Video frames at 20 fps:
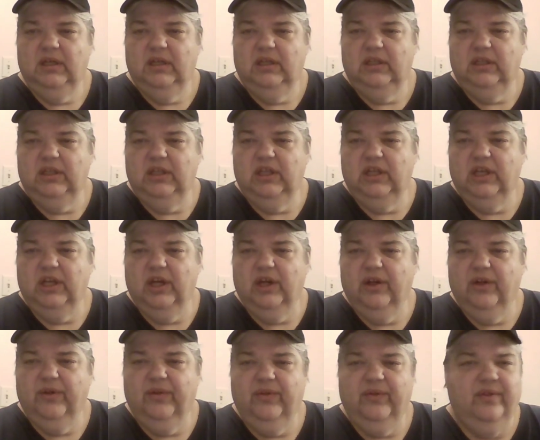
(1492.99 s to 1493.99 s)
you
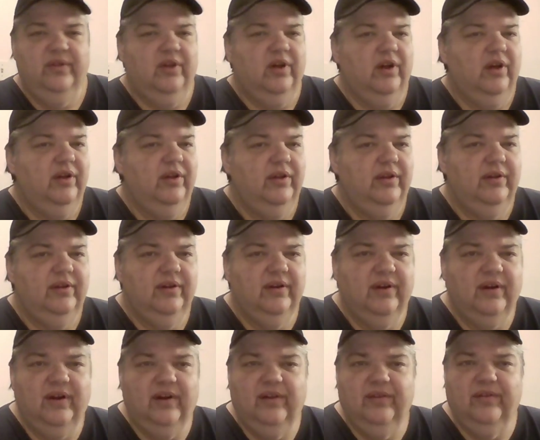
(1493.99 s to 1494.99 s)
know,
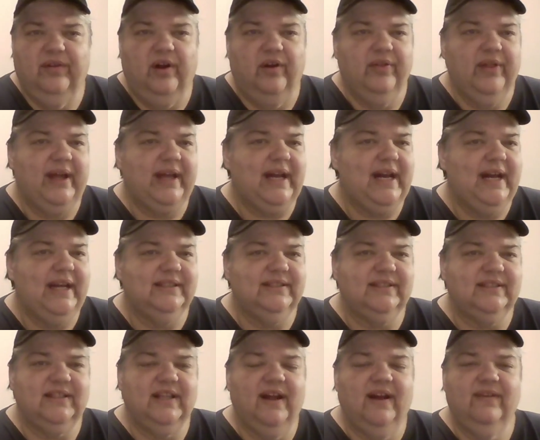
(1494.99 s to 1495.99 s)
all that kind of
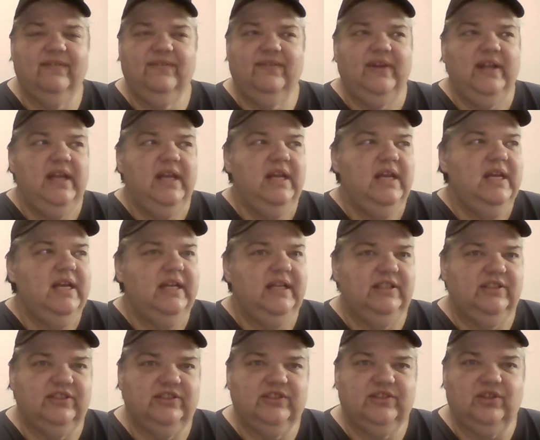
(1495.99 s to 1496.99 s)
stuff. It
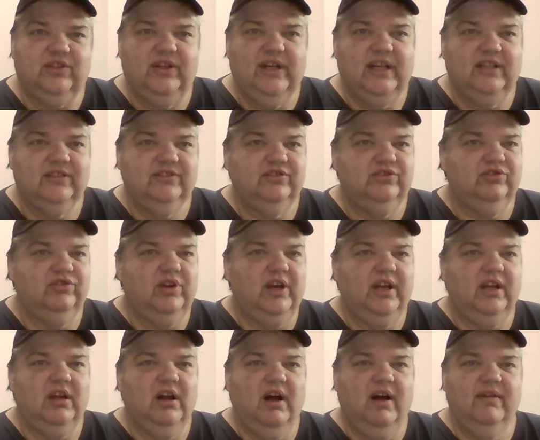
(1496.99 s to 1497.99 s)
just started out as a dry
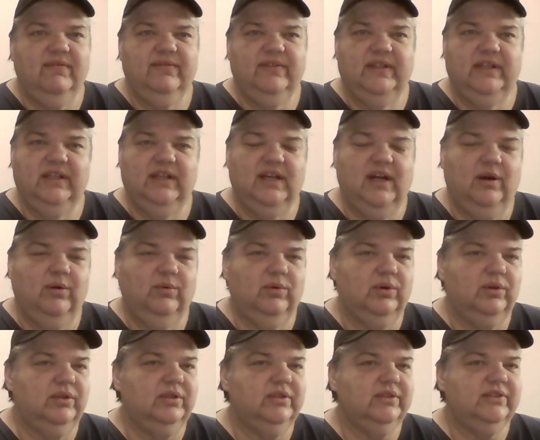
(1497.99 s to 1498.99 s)
cough, and then it got
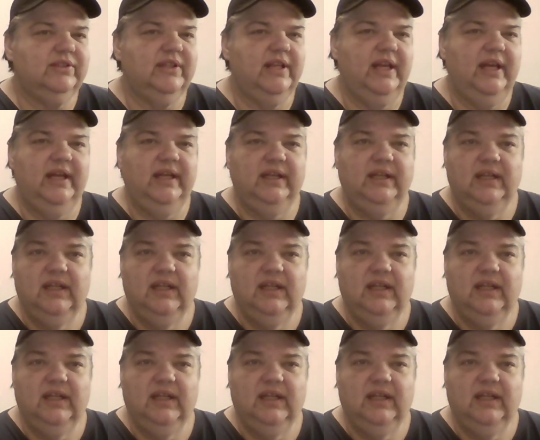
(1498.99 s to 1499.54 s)
worse, and